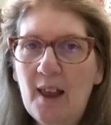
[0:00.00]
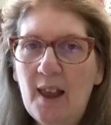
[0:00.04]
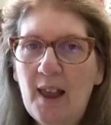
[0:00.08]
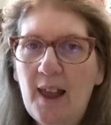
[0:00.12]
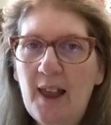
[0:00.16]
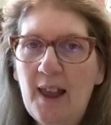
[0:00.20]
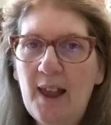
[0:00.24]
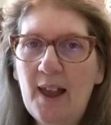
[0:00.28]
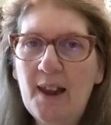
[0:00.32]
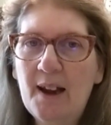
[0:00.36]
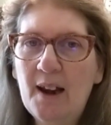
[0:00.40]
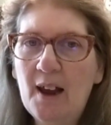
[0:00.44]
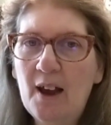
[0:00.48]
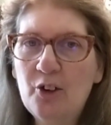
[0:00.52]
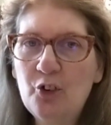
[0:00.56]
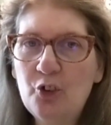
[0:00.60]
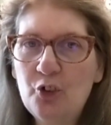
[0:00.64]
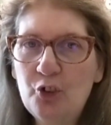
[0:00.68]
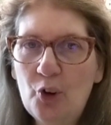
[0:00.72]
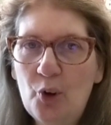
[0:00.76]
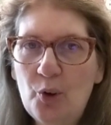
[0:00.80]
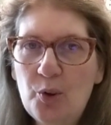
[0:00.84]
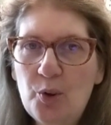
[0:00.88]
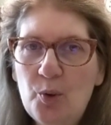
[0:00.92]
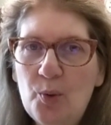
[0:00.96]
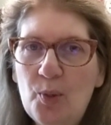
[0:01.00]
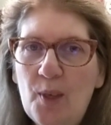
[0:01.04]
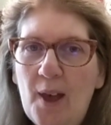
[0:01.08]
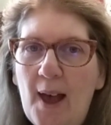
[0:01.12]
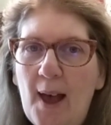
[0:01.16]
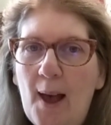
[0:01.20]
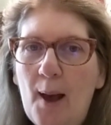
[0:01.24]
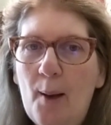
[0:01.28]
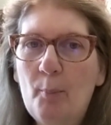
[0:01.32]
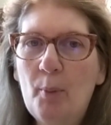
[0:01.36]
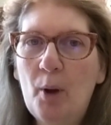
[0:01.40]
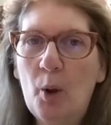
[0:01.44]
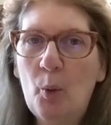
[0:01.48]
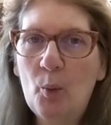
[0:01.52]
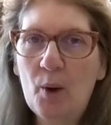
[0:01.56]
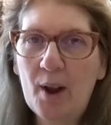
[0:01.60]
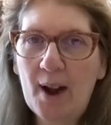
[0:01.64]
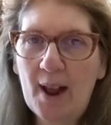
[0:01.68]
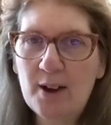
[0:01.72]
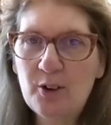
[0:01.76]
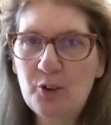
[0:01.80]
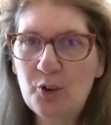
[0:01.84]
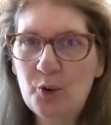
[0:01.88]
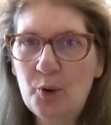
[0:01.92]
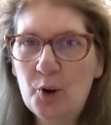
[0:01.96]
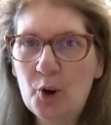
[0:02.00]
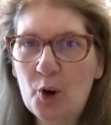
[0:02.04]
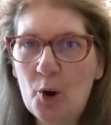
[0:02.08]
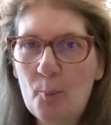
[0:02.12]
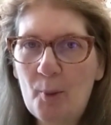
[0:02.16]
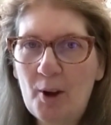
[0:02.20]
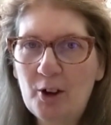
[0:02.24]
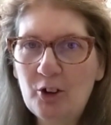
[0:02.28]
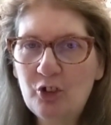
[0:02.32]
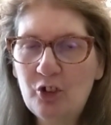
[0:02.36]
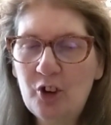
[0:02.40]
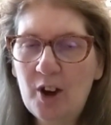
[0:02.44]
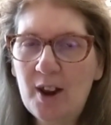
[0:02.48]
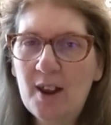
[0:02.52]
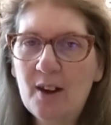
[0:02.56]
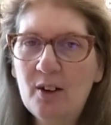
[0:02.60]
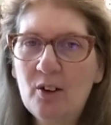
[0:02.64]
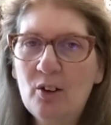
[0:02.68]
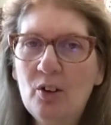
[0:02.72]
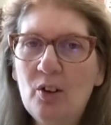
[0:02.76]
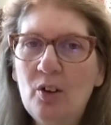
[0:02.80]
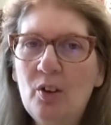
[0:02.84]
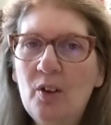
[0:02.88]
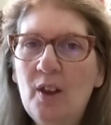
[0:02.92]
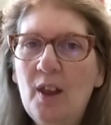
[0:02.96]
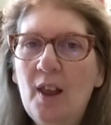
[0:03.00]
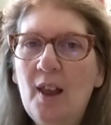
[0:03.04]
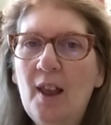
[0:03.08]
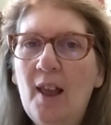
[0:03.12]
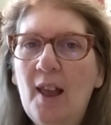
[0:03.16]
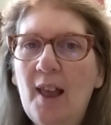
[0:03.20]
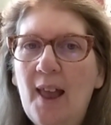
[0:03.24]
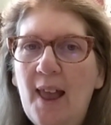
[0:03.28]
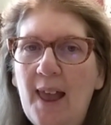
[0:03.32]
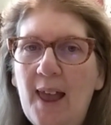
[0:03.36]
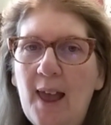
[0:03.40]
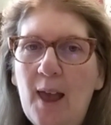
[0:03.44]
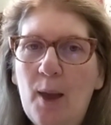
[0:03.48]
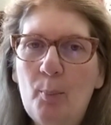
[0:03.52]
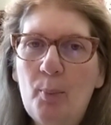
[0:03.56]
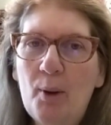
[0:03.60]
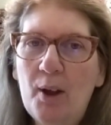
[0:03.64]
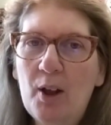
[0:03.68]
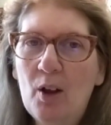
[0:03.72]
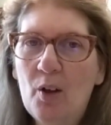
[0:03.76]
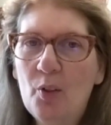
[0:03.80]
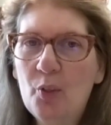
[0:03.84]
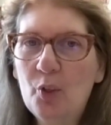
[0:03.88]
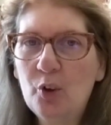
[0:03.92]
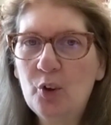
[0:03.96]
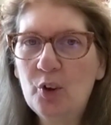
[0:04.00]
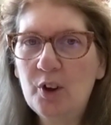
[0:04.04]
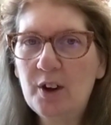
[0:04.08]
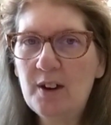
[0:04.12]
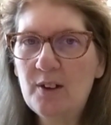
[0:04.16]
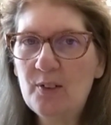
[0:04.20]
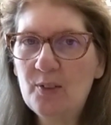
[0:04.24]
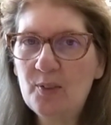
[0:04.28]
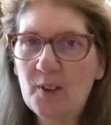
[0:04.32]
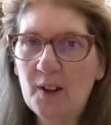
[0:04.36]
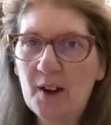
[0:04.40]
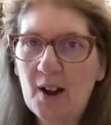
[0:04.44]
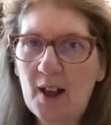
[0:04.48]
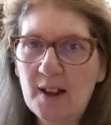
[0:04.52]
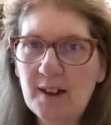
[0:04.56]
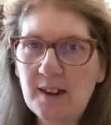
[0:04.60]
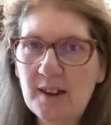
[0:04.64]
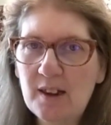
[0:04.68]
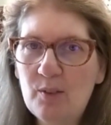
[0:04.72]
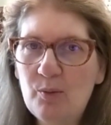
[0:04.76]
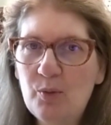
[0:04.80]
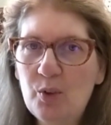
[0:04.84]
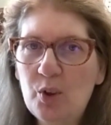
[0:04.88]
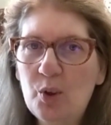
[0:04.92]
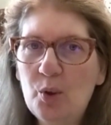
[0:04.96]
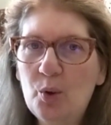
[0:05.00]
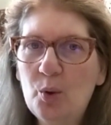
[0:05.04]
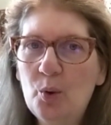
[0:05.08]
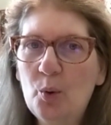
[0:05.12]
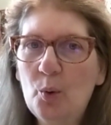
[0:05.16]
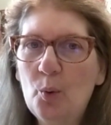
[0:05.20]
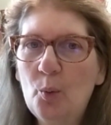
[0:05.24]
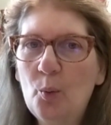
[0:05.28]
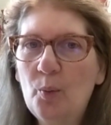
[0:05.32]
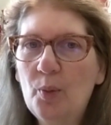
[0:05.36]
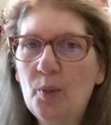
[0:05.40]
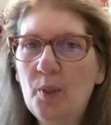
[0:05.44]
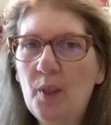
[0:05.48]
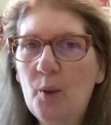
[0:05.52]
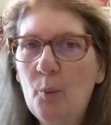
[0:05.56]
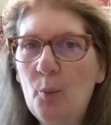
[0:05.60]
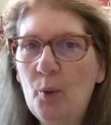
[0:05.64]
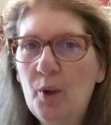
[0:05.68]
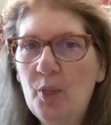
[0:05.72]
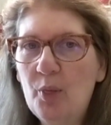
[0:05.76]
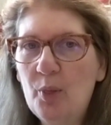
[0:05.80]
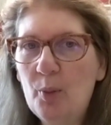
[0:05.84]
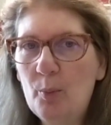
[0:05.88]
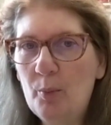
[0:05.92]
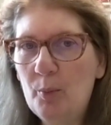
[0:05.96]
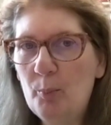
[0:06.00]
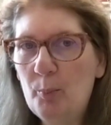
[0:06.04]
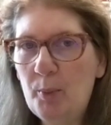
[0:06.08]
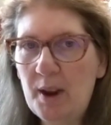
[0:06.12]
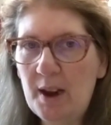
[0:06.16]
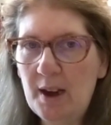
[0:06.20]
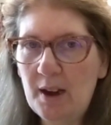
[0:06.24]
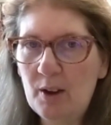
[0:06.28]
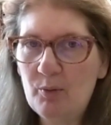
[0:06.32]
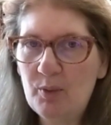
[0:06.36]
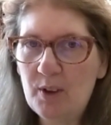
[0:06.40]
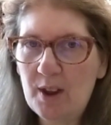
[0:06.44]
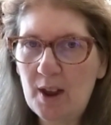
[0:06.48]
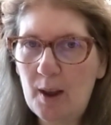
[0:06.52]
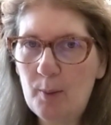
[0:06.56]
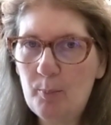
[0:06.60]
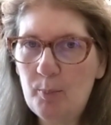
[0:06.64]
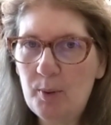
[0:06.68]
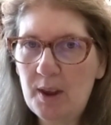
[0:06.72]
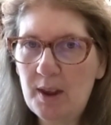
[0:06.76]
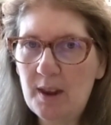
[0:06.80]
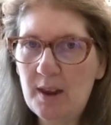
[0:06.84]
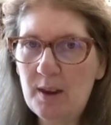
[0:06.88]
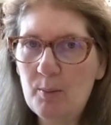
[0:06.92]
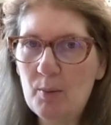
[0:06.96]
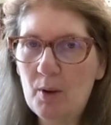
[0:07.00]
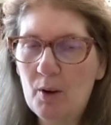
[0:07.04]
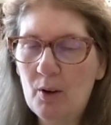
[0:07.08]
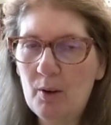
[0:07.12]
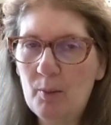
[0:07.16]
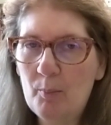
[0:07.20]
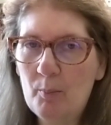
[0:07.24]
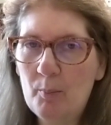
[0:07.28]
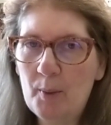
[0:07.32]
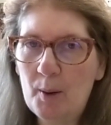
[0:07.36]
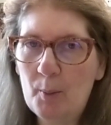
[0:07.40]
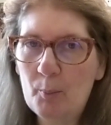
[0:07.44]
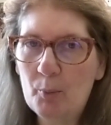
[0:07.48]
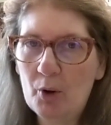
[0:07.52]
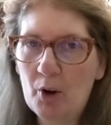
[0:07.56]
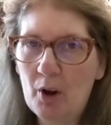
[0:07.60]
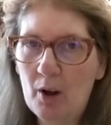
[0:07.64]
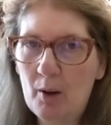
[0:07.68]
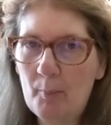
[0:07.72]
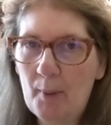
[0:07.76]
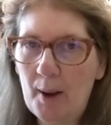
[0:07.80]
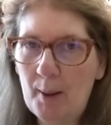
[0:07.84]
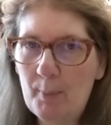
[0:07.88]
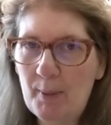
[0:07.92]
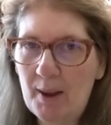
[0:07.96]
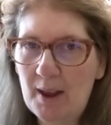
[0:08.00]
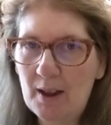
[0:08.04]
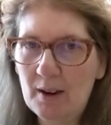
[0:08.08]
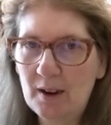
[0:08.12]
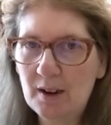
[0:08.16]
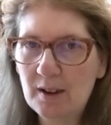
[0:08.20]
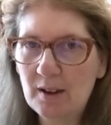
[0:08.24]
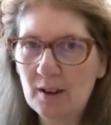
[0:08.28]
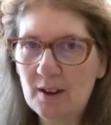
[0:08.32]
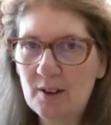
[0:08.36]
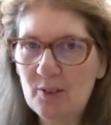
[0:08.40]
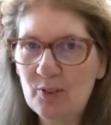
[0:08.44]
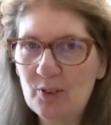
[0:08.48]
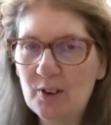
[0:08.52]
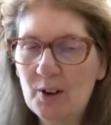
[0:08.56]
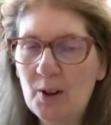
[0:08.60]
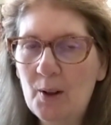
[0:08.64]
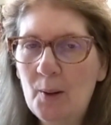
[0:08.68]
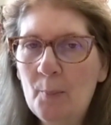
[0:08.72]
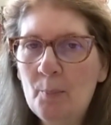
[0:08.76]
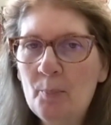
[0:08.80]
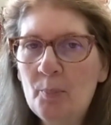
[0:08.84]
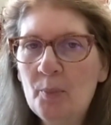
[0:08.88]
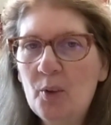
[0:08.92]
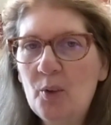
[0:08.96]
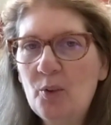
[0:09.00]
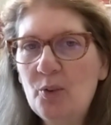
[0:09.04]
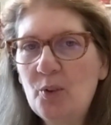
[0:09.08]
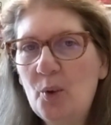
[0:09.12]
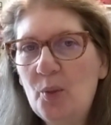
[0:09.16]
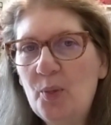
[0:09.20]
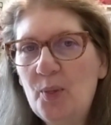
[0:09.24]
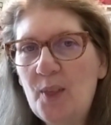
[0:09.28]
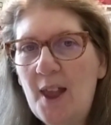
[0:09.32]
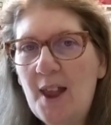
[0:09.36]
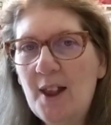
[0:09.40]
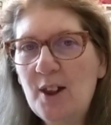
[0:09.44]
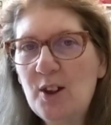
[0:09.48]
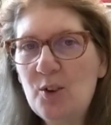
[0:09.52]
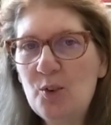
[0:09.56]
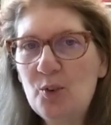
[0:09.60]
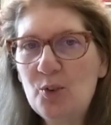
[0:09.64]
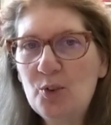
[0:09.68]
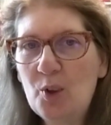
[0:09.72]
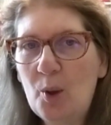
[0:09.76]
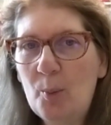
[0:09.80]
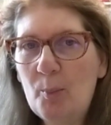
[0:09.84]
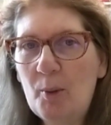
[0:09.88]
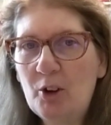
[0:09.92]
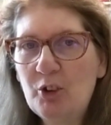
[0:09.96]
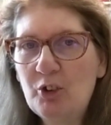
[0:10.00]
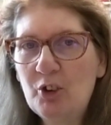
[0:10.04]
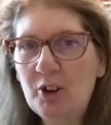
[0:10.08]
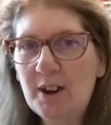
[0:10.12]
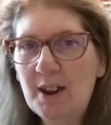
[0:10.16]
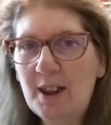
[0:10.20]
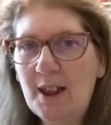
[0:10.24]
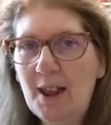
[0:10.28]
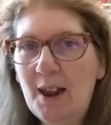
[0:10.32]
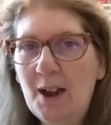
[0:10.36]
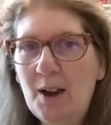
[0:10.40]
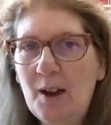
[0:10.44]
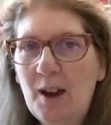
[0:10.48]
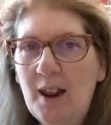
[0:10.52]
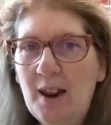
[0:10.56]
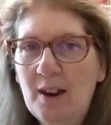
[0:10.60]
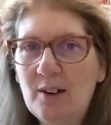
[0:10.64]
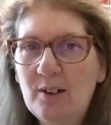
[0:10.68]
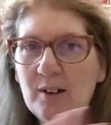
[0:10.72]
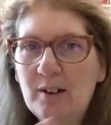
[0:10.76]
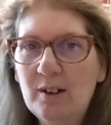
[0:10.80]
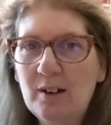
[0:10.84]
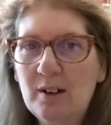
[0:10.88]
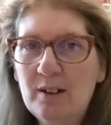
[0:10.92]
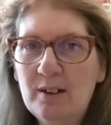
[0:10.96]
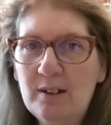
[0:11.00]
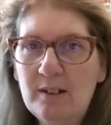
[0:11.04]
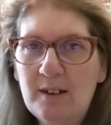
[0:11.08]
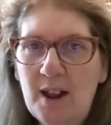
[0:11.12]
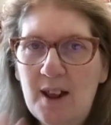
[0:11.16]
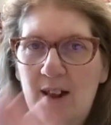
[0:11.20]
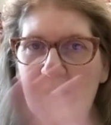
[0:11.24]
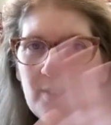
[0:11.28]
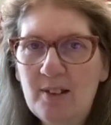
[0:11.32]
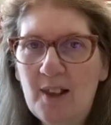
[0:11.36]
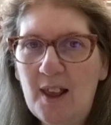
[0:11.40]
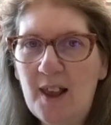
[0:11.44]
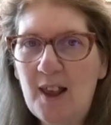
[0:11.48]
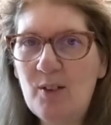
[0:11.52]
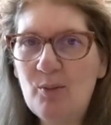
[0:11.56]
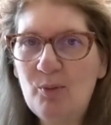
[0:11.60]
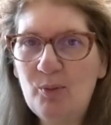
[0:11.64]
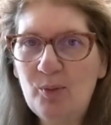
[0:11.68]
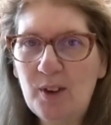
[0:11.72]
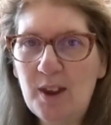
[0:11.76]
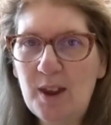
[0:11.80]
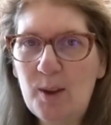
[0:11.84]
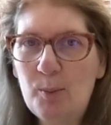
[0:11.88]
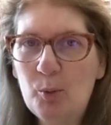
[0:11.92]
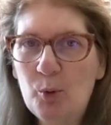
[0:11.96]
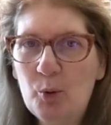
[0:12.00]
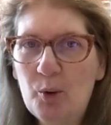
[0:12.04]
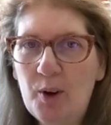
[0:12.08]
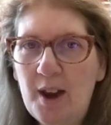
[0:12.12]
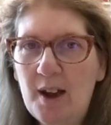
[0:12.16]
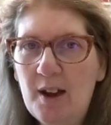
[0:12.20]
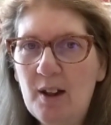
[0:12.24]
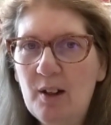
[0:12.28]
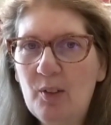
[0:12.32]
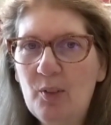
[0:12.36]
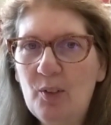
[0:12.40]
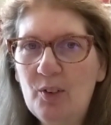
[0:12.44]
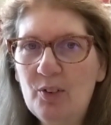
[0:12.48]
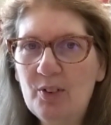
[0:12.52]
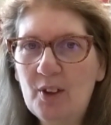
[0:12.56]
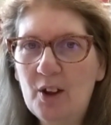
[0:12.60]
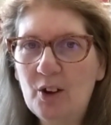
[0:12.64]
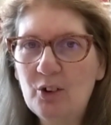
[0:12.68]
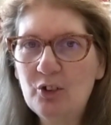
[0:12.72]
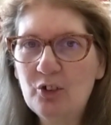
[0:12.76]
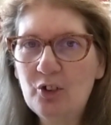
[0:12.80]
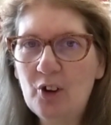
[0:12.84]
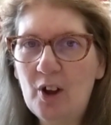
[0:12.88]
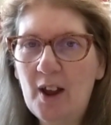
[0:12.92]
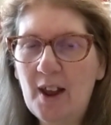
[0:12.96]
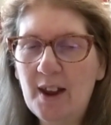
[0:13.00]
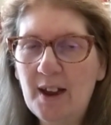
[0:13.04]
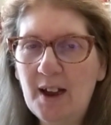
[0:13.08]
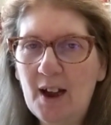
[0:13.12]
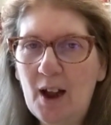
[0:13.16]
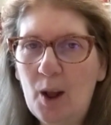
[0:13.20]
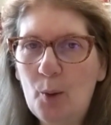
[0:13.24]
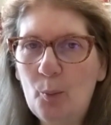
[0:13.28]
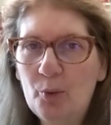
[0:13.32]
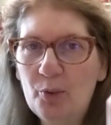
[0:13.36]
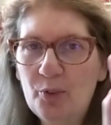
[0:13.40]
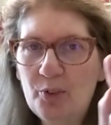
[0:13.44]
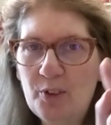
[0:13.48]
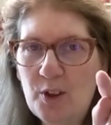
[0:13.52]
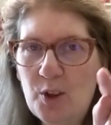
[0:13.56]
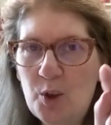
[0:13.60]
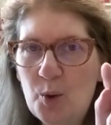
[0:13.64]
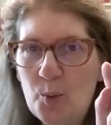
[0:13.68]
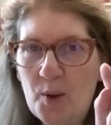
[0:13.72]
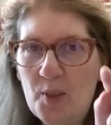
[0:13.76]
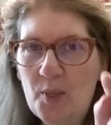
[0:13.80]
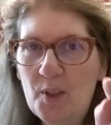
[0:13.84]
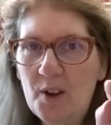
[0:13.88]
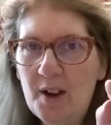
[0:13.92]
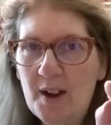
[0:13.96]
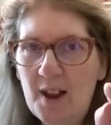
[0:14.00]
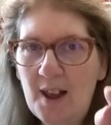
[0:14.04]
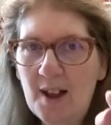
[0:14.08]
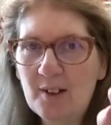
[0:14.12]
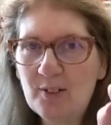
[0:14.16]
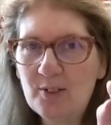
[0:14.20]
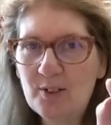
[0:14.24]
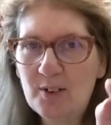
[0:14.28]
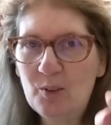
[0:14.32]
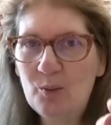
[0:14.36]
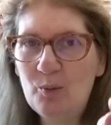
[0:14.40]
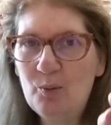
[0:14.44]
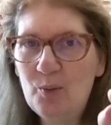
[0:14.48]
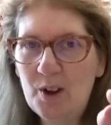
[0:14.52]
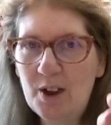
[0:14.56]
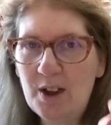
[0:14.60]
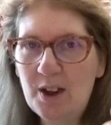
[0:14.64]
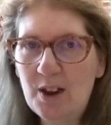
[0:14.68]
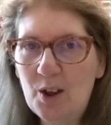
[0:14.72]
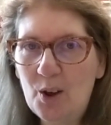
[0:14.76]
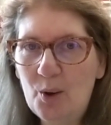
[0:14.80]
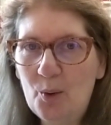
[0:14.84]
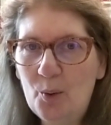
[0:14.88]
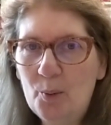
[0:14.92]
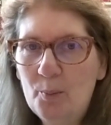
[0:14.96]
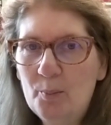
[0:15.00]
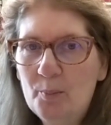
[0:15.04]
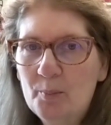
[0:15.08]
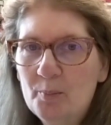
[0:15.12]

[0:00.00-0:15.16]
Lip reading: and I show you that by what I do here on my channel and by all the goodies that I give you with being a VIP member on my mailing list. So thank you so much again, and stay safe, keep creating in the sunshine, and I will see you in the next video.